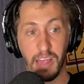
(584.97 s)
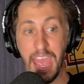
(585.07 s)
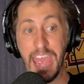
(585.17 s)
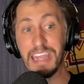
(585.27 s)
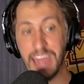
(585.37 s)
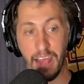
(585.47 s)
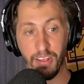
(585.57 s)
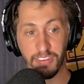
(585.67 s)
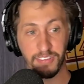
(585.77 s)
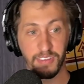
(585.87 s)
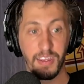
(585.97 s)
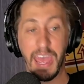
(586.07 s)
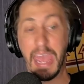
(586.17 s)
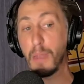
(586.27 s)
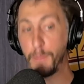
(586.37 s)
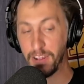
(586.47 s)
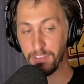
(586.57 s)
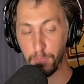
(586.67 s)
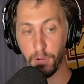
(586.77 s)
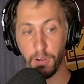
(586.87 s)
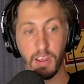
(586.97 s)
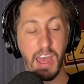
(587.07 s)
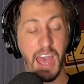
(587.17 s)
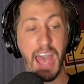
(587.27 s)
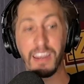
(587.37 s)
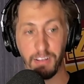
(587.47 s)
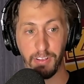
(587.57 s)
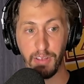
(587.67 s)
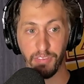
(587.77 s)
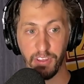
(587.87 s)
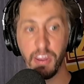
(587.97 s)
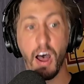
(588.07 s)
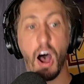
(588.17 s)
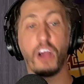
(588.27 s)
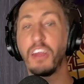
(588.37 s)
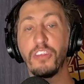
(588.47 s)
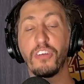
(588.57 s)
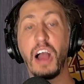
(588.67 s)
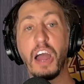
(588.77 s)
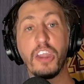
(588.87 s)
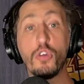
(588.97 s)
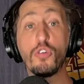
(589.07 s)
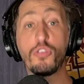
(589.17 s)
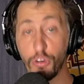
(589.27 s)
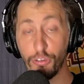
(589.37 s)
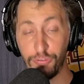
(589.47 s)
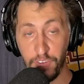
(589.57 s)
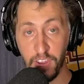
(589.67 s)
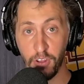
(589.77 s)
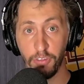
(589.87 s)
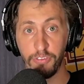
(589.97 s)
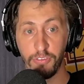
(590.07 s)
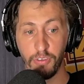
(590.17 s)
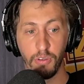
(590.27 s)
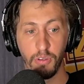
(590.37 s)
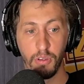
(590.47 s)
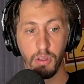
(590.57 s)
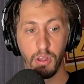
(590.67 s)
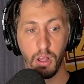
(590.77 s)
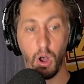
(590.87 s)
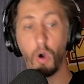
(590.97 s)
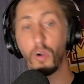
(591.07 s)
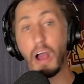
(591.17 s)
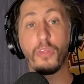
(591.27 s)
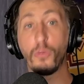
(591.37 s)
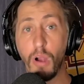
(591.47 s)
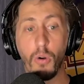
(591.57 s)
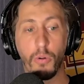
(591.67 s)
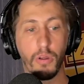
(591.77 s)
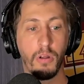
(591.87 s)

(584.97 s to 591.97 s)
and Dallas and Pittsburgh and Cleveland, are either on neutral fields or on the road.